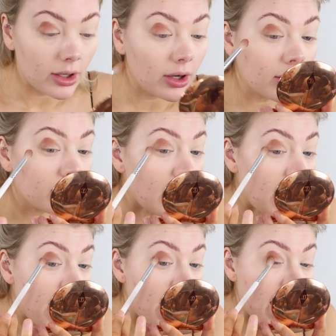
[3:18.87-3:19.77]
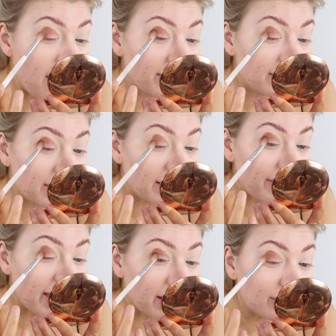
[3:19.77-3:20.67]
God, I haven't done a
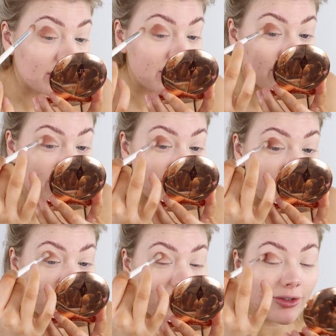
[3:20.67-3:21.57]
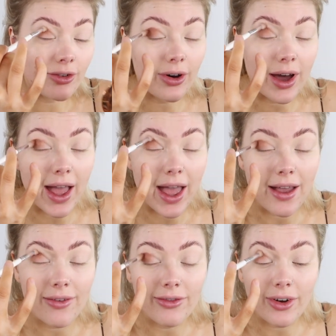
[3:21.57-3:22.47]
makeup tutorial in
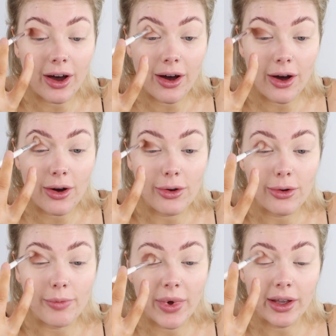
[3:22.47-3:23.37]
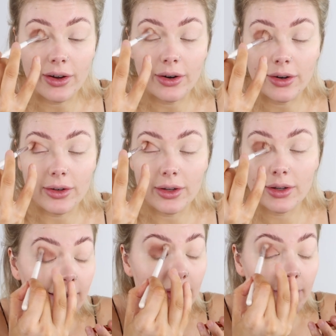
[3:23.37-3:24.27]
forever. Oh my god.
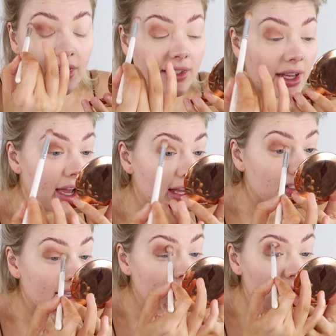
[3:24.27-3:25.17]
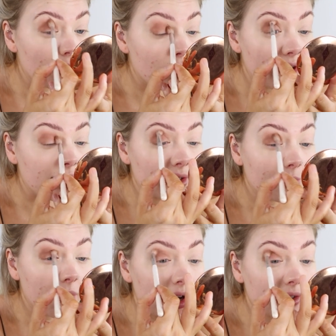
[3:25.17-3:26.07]
It makes me a bit sad. That's all I used to
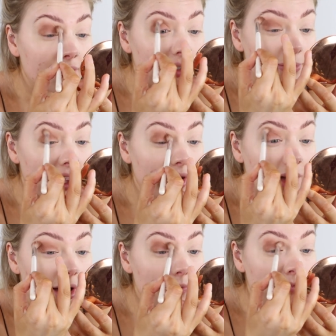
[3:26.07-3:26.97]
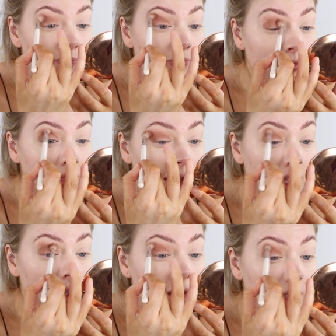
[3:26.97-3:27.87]
post, is makeup.
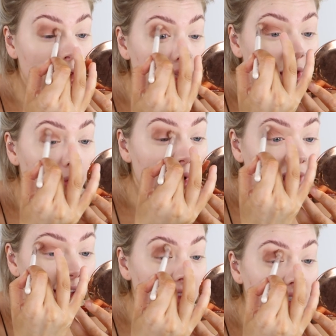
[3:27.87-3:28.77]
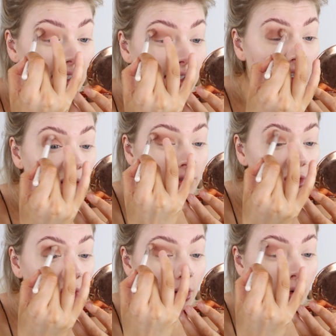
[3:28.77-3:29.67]
Back in the diesel, if
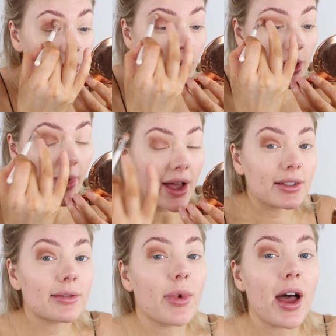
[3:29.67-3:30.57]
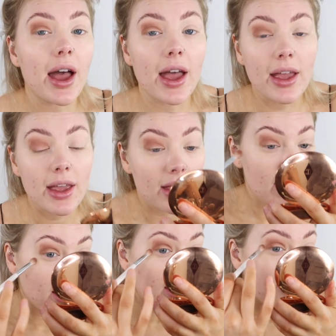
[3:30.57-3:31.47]
you go all the way back to my
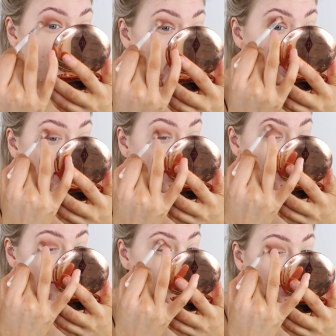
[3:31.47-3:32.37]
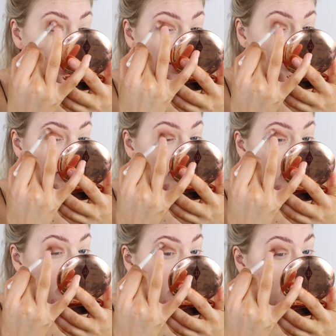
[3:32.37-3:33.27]
like first ever videos,
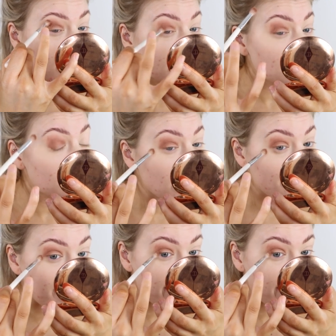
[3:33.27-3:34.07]
if you do enjoy my